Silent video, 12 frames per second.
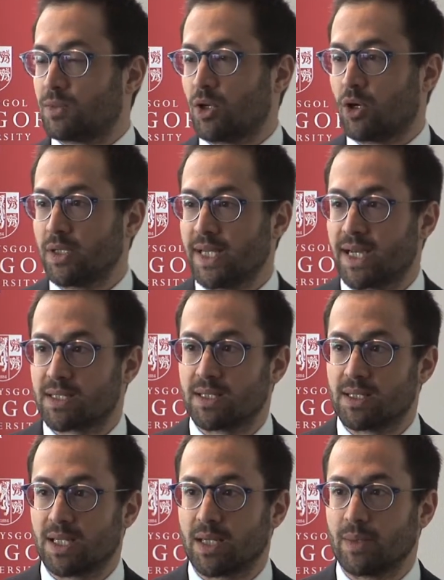all the
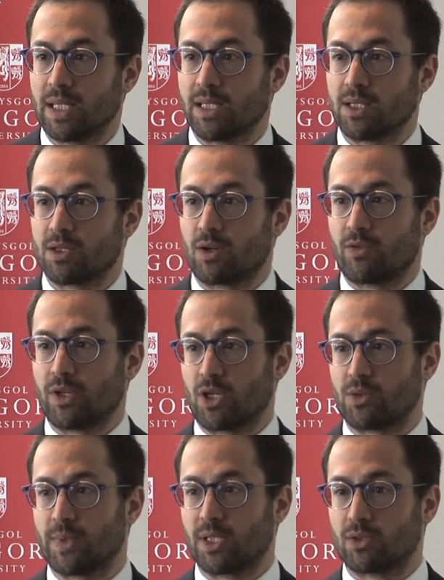assets and liabilities of the
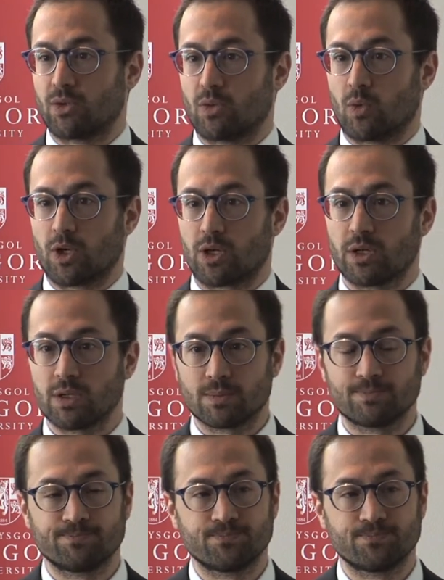hospital to the workers,